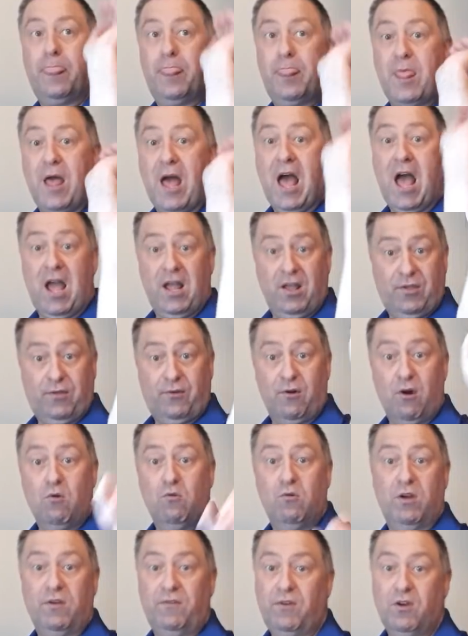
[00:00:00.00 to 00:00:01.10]
that I
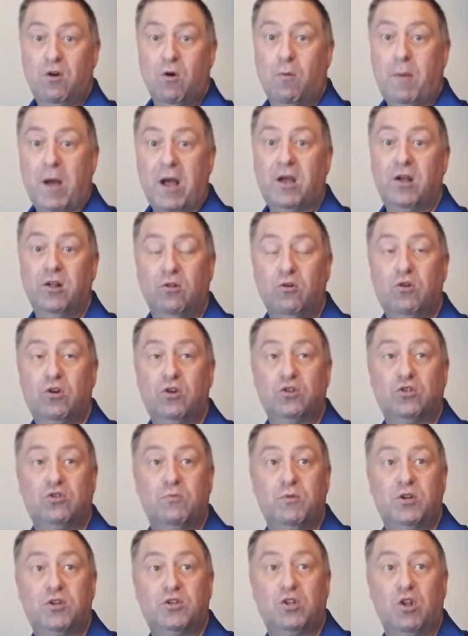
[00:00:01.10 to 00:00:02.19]
throw, if you go back and look at
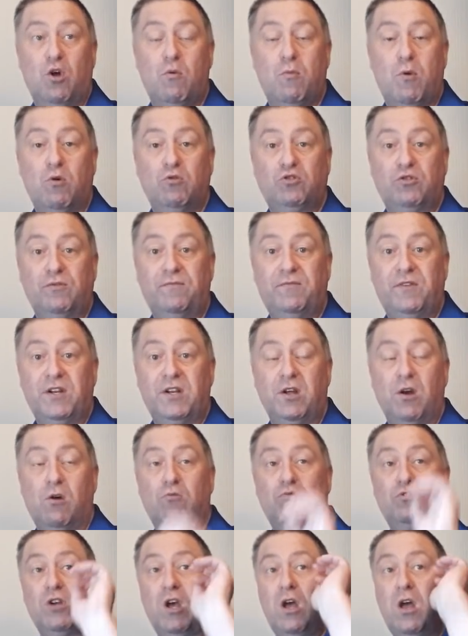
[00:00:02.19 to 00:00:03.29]
some of the slow motion
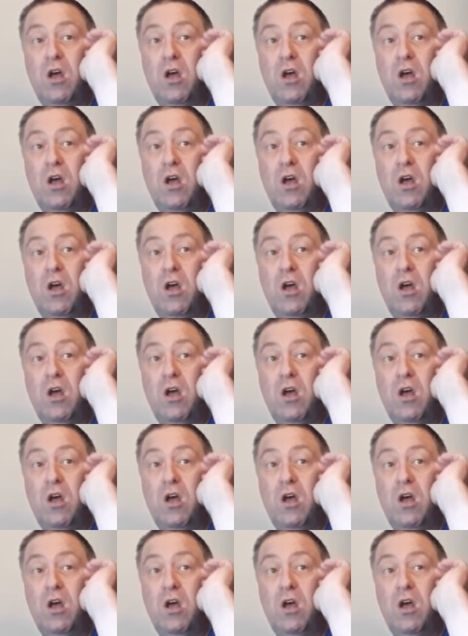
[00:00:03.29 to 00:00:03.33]
videos,